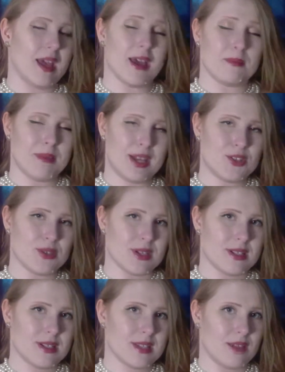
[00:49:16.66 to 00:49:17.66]

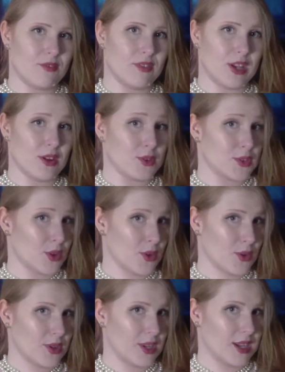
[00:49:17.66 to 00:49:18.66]
Patrons get videos
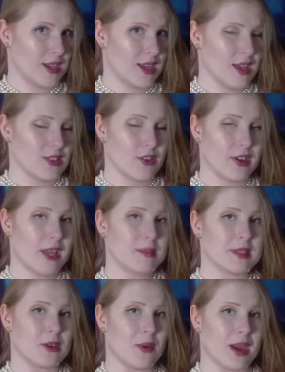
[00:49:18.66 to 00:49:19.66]
early, their name in
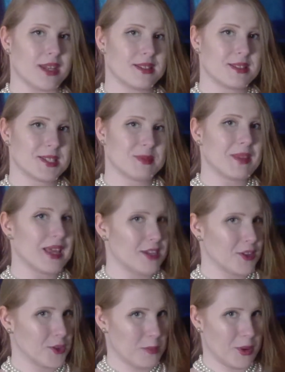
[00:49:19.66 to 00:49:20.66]
the credits, and
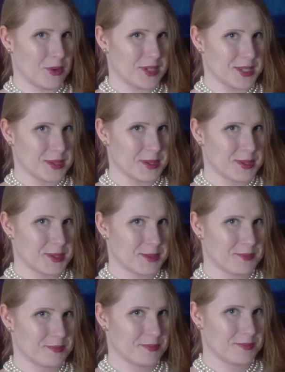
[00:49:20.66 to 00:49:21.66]
other bonuses.
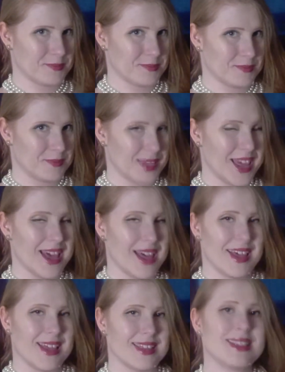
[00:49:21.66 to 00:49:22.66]

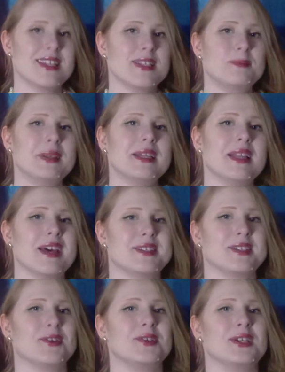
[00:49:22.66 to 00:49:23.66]
This has been
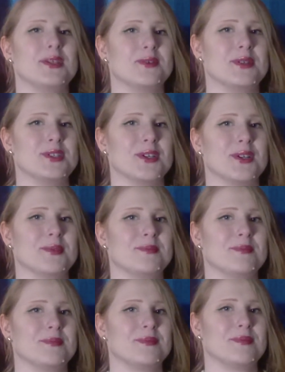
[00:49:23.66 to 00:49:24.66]
Classical Titerature.
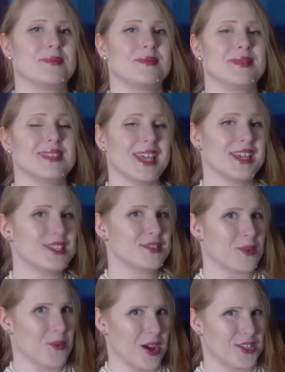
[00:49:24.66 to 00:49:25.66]
Thanks
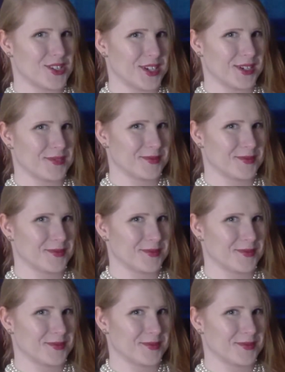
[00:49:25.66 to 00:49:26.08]
for watching.